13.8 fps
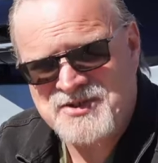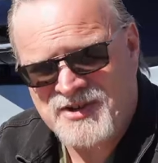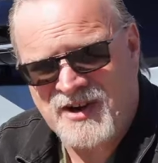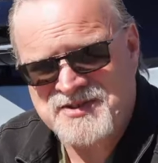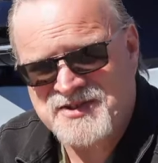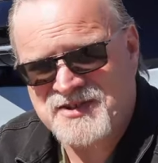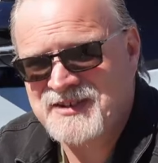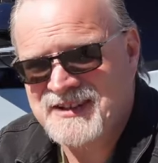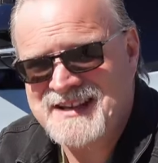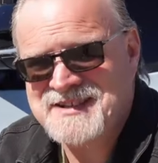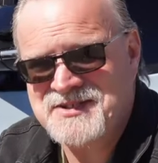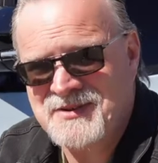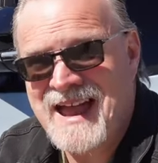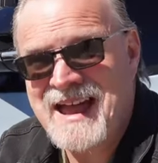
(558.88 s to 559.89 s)
charger
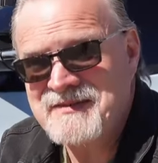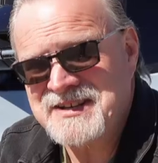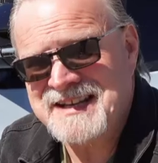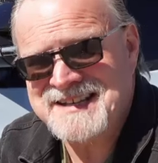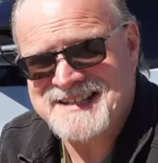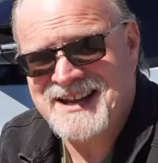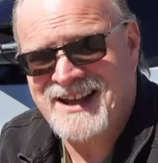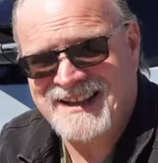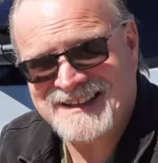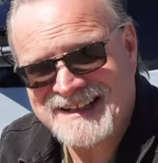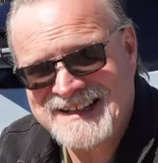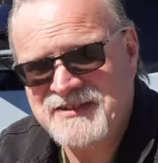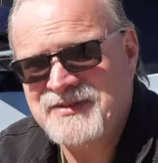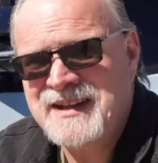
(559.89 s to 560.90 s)
unless you have a Nissan
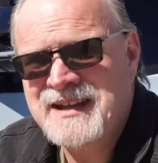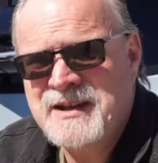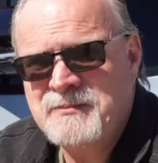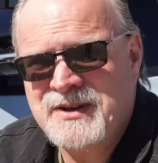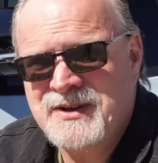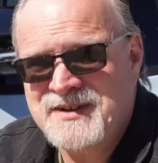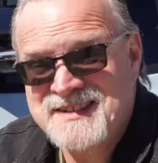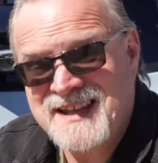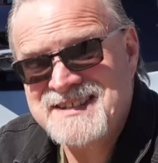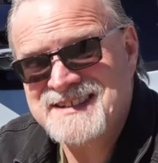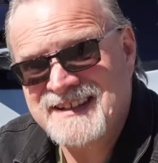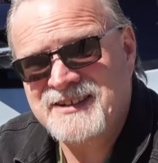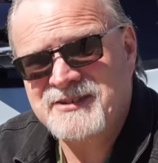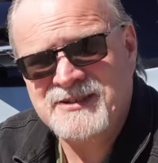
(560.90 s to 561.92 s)
Leaf, because that's
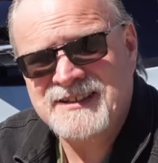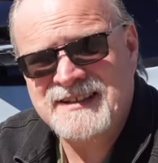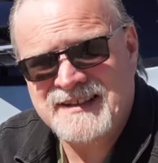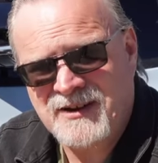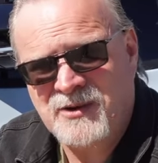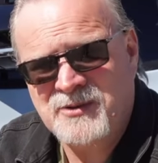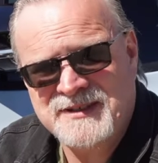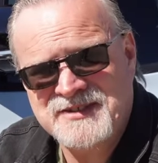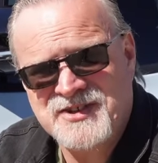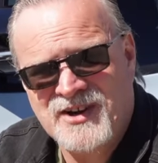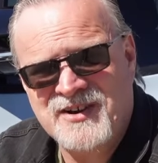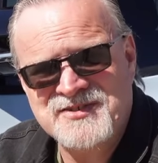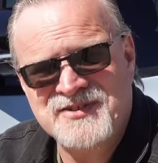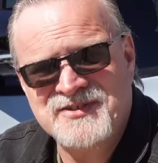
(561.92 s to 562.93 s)
literally the only
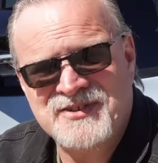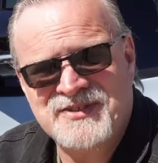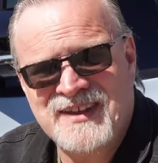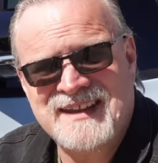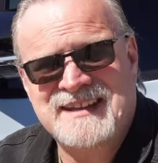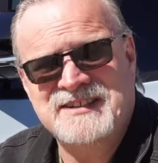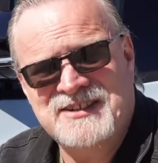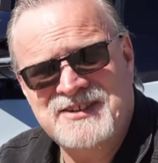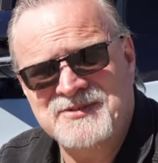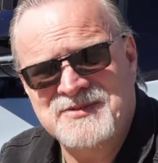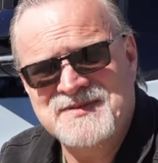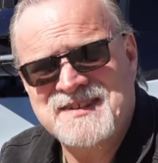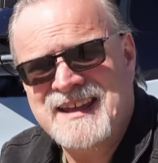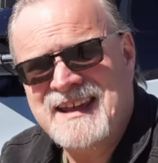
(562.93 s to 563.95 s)
charger that they can
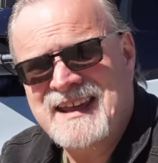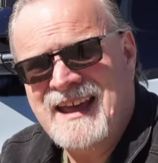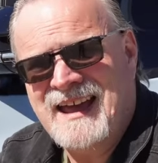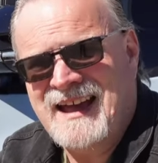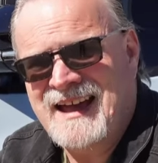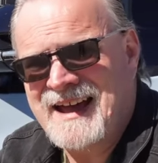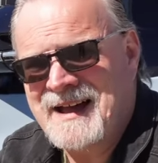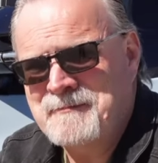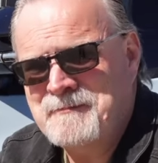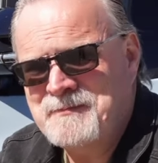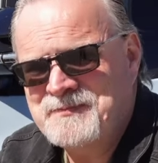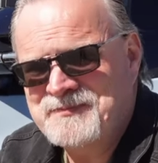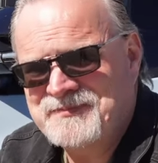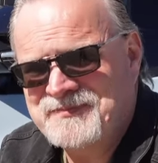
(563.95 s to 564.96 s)
use.
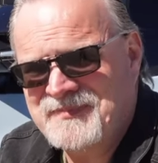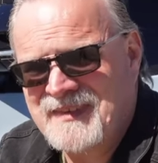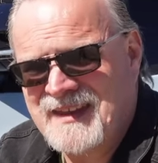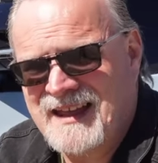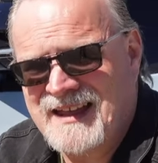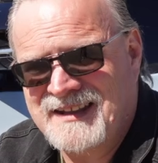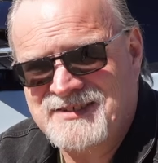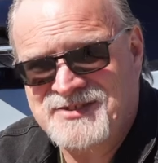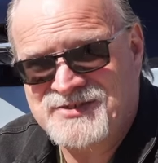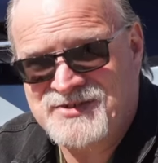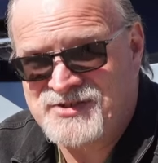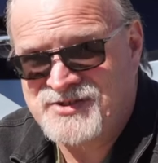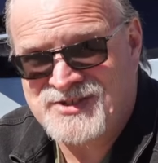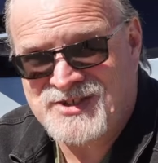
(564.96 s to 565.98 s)

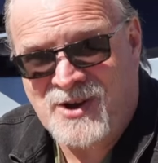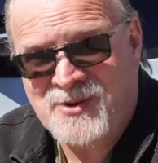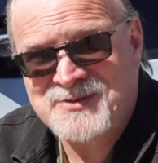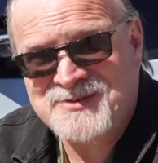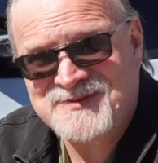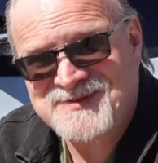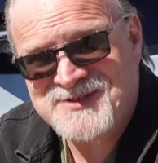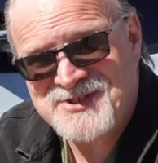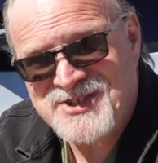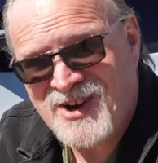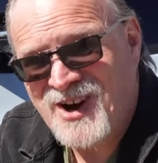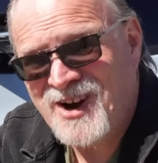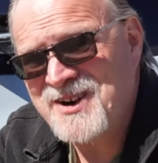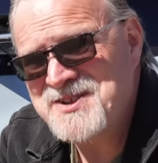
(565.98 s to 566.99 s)
Don't
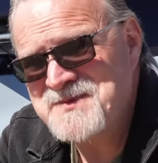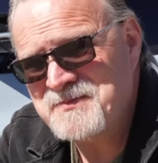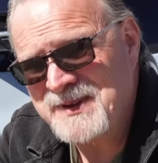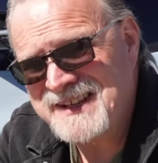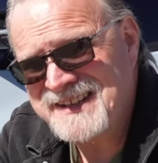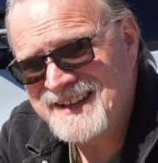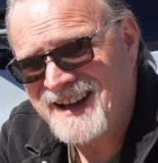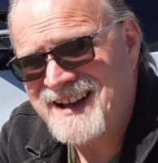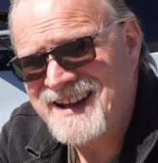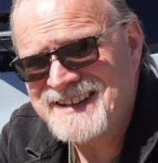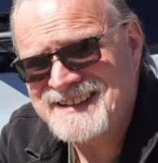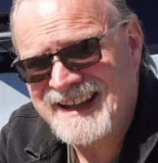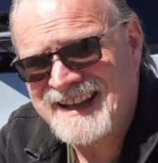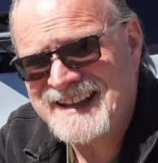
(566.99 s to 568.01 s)
charge
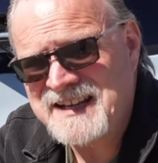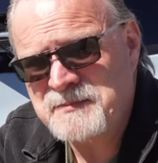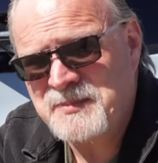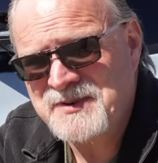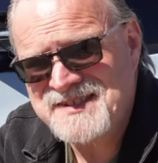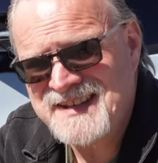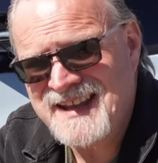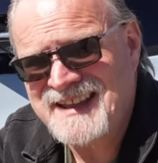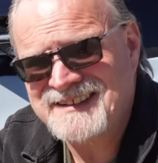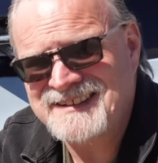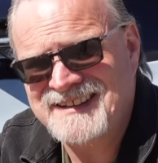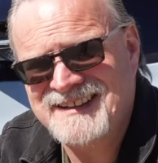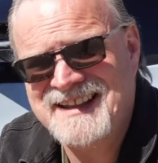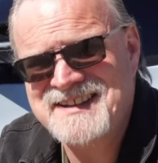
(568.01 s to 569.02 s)
beyond 80%
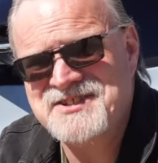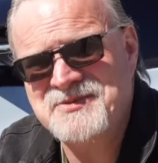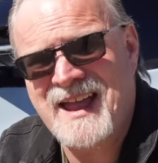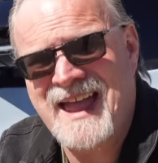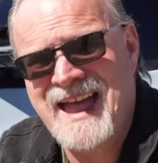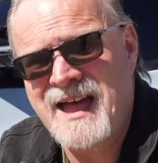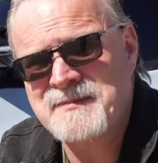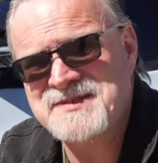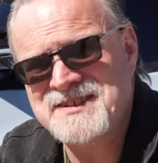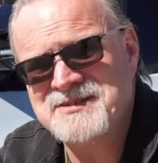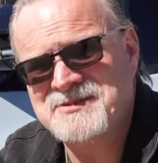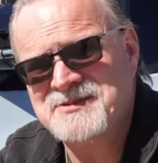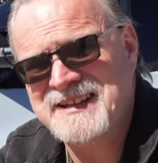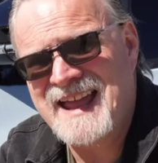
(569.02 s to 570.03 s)
unless you
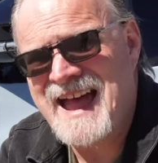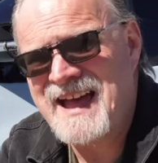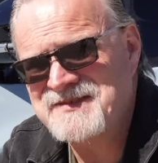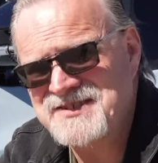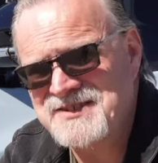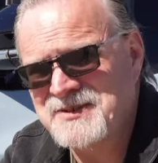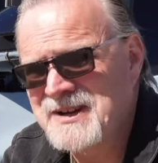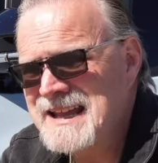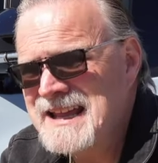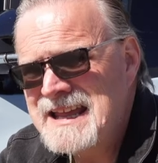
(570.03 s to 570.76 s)
absolutely have to.